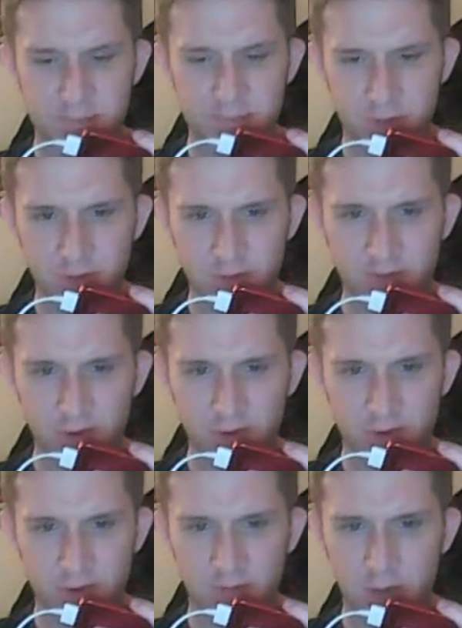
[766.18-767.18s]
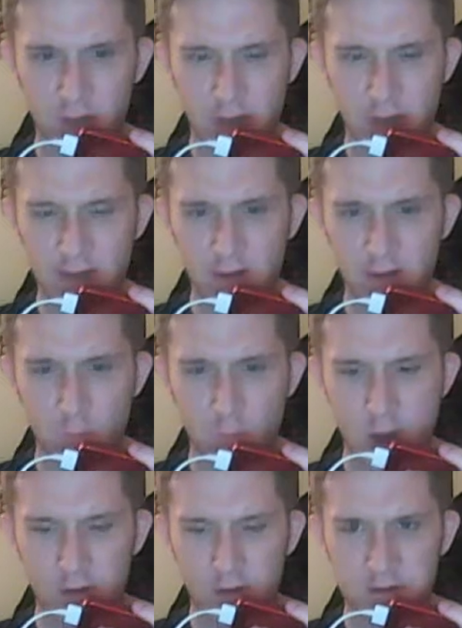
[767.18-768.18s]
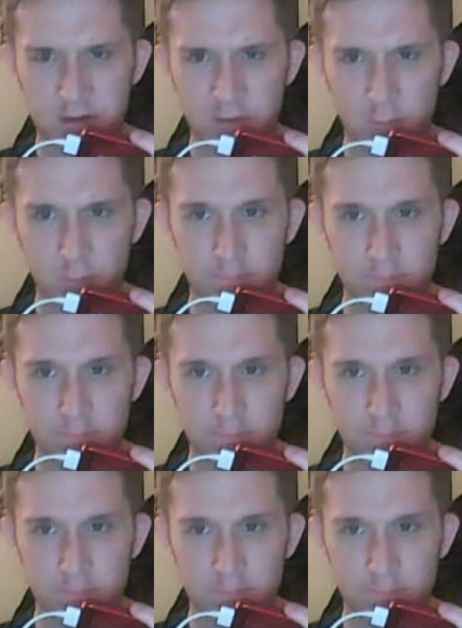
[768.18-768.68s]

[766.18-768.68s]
look for LaAdrian Waddle to